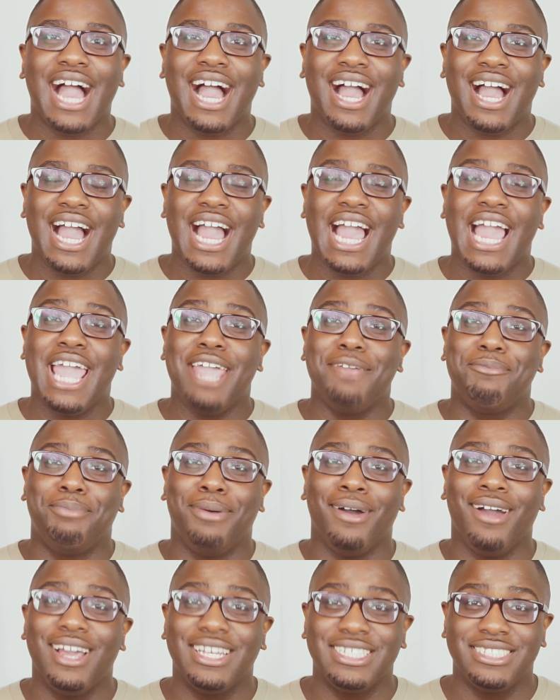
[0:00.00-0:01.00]
I
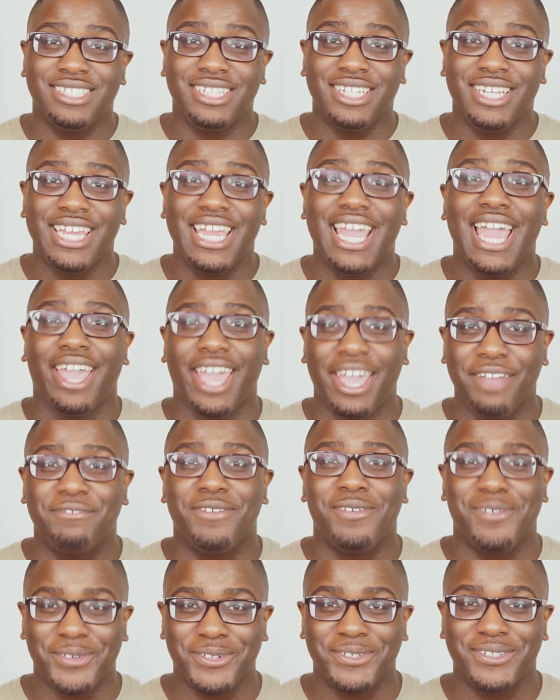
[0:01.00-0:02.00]
personally hate
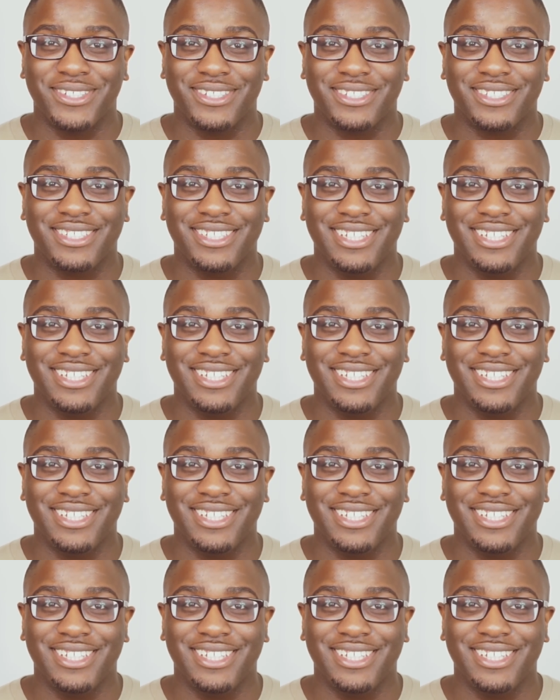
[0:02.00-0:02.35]
phone calls.